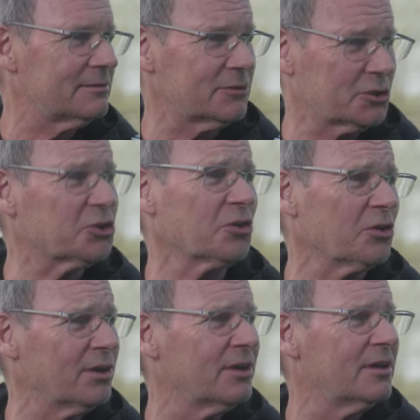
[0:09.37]
for
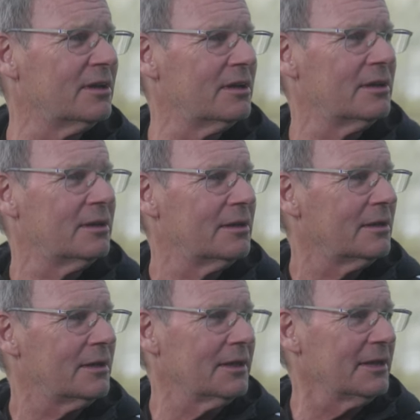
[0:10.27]
sure,
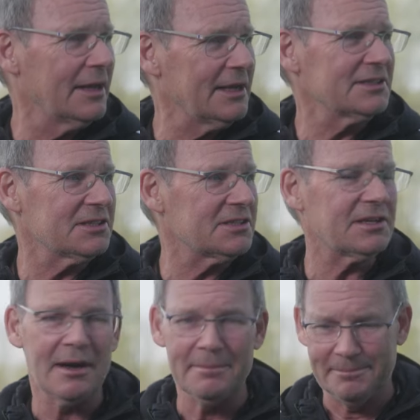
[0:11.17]
and that has to
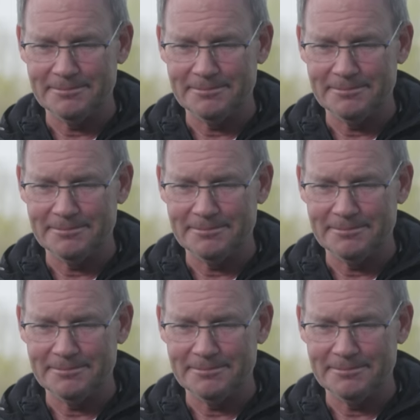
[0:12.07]
stop.